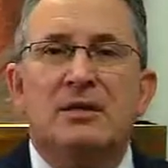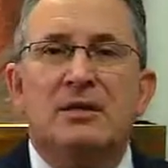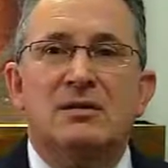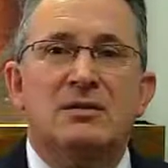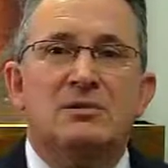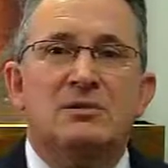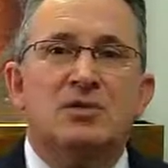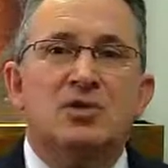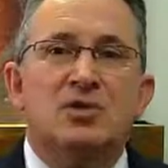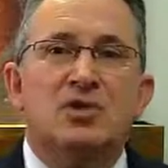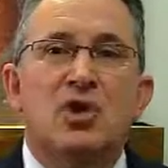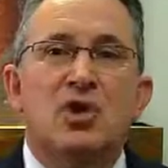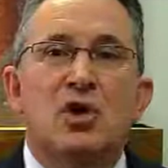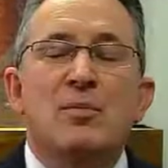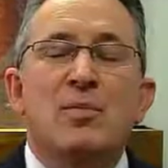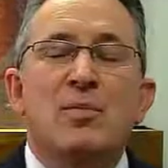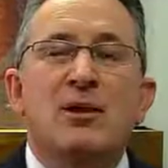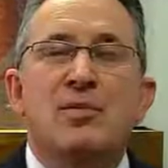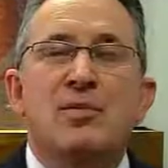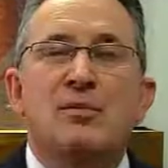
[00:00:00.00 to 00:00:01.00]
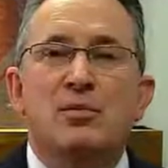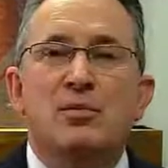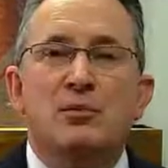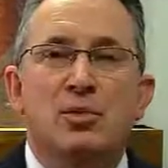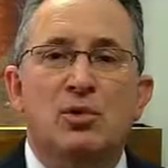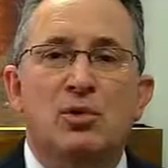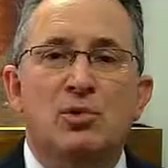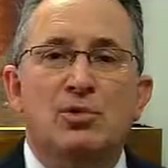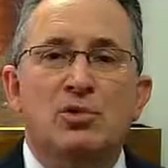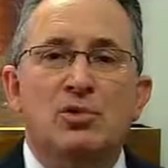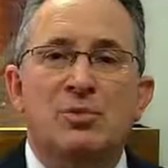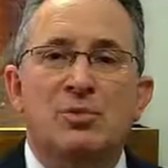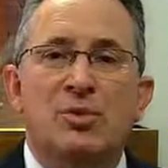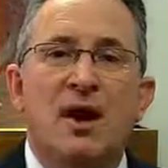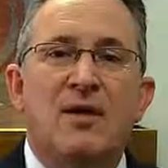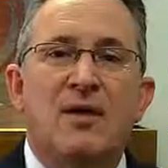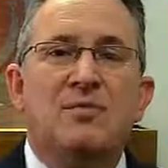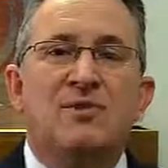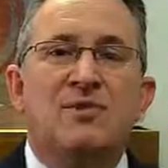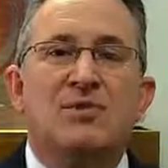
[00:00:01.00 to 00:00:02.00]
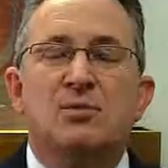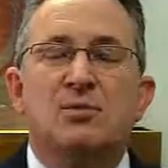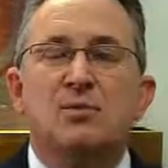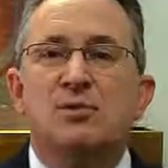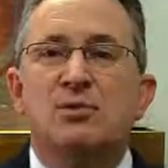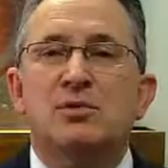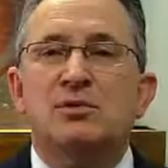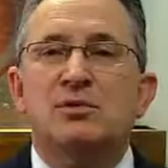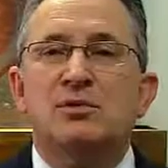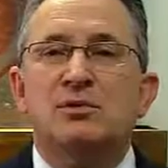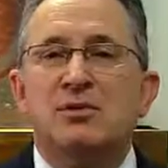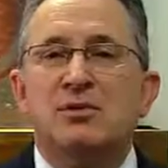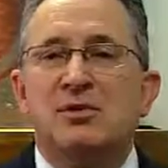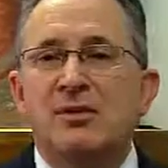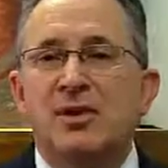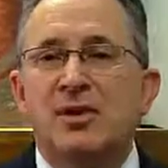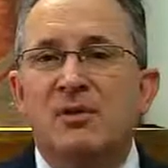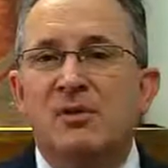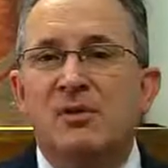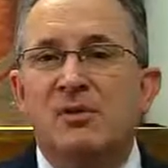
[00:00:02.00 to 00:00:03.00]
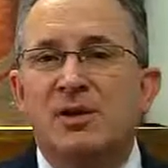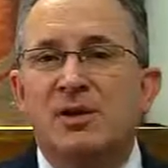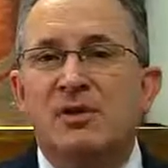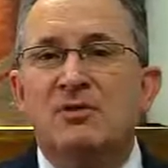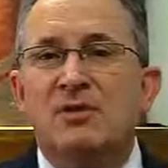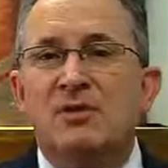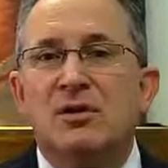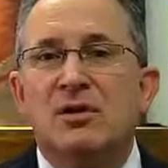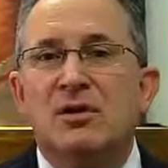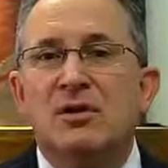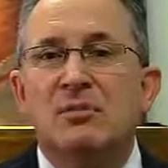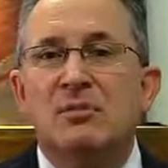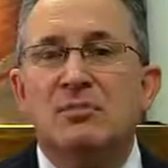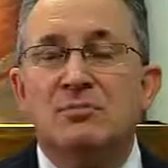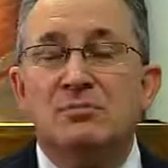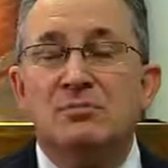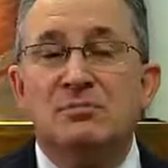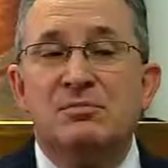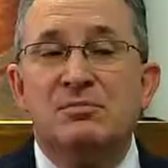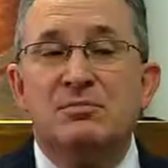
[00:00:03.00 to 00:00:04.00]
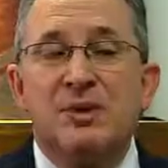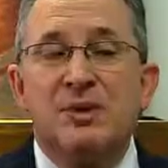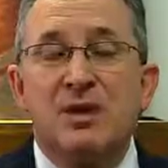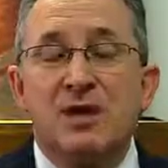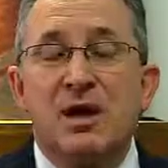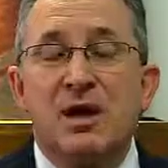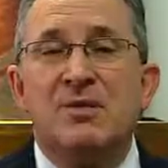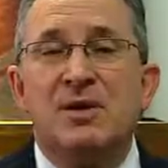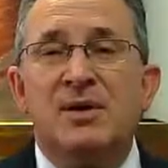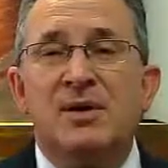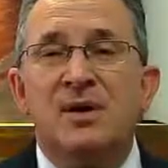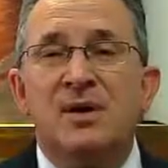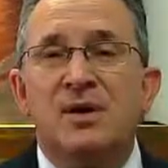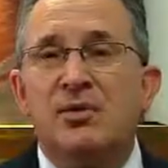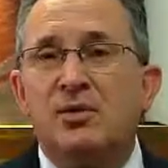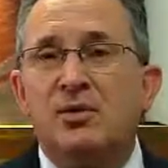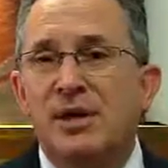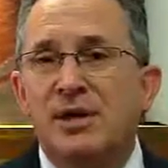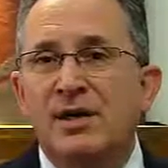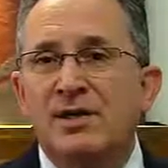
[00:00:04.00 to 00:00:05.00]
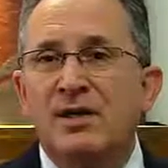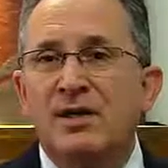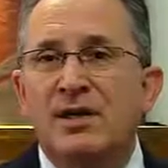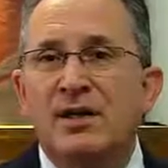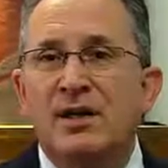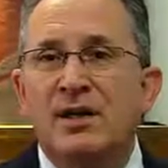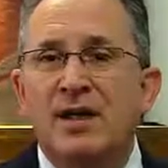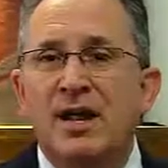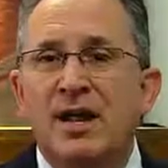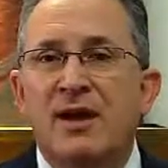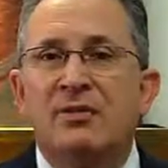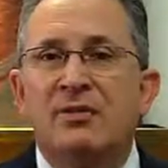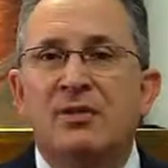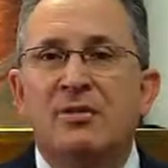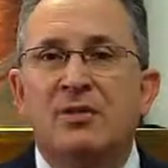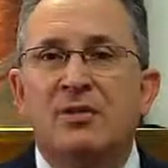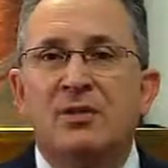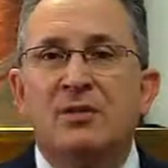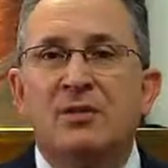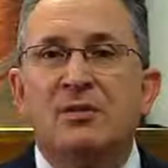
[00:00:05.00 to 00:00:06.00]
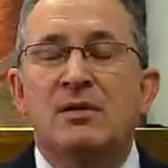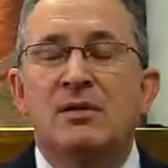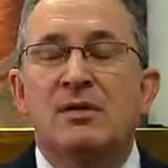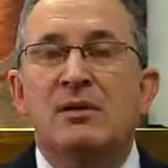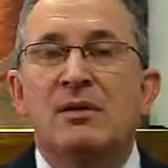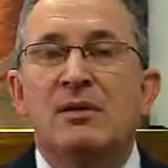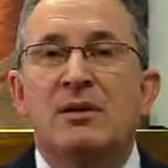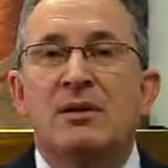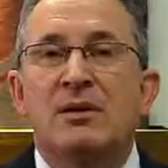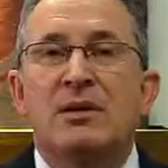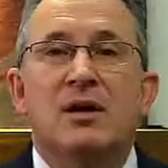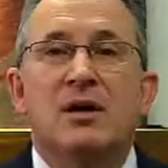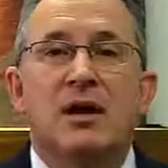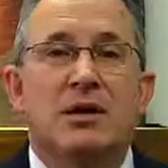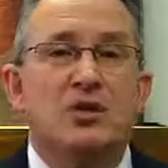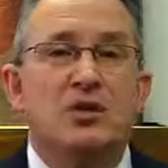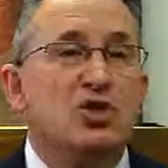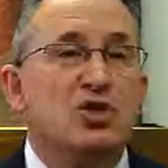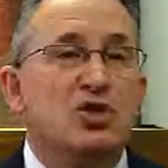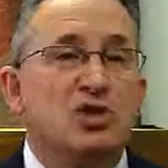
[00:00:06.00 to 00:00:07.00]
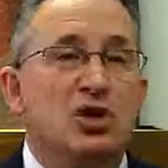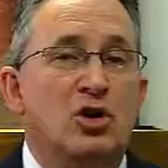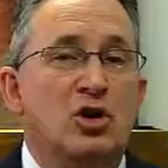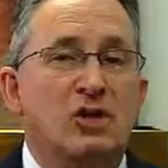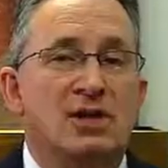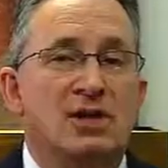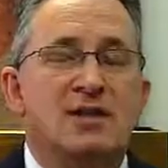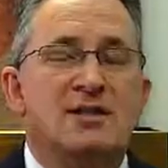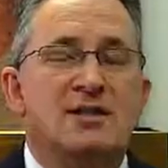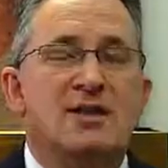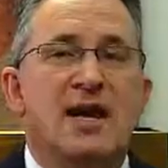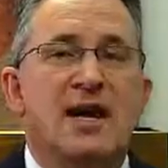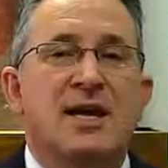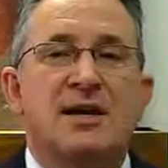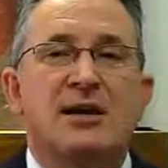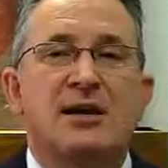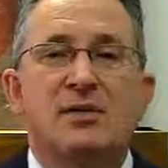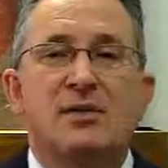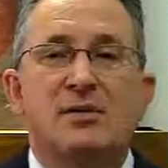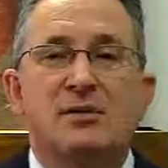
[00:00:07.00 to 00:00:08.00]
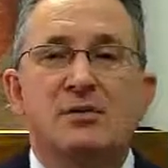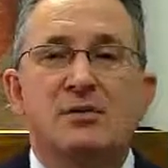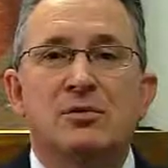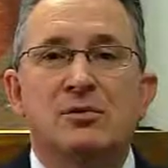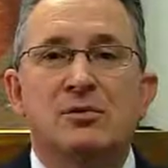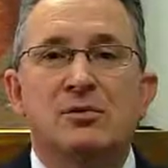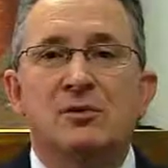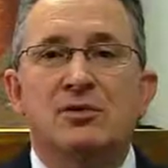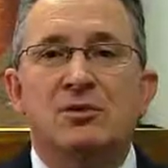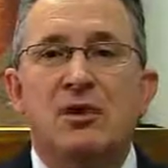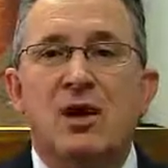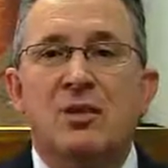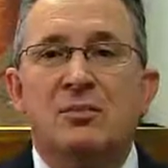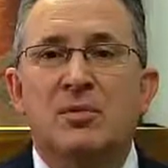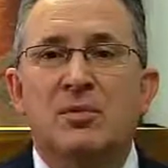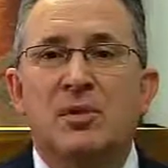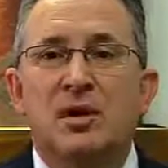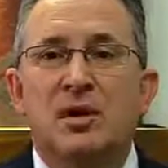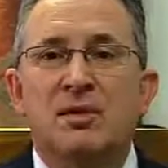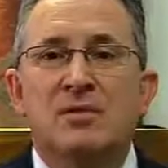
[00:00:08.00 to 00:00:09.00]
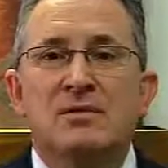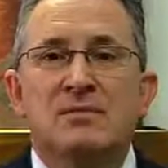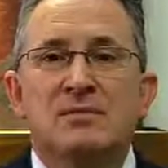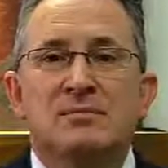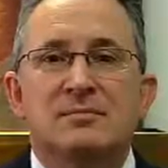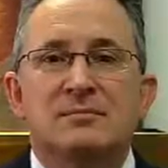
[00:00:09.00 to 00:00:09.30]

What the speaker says: So many of the rules, the privacy rules and some of the other things that are becoming increasingly inevitable are certainly attacking Google's stock price.